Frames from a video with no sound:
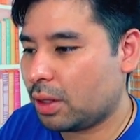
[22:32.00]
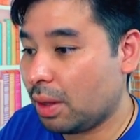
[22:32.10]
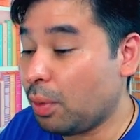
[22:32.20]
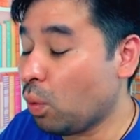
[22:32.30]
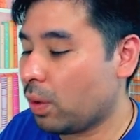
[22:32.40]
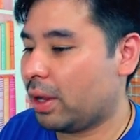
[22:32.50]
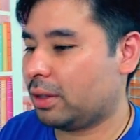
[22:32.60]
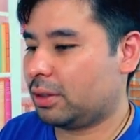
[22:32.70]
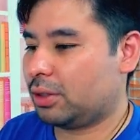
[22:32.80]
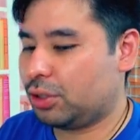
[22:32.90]
number
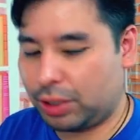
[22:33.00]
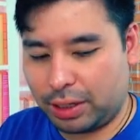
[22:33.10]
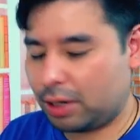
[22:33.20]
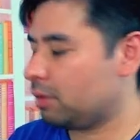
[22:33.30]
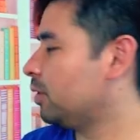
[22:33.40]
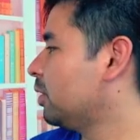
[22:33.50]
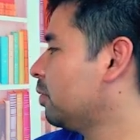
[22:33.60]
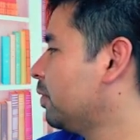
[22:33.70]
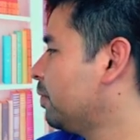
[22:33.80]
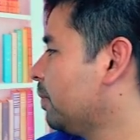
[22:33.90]
one, check it out
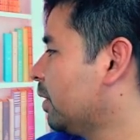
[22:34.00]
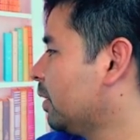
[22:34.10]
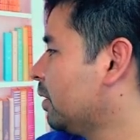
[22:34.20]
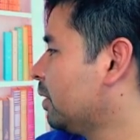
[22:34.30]
here with me,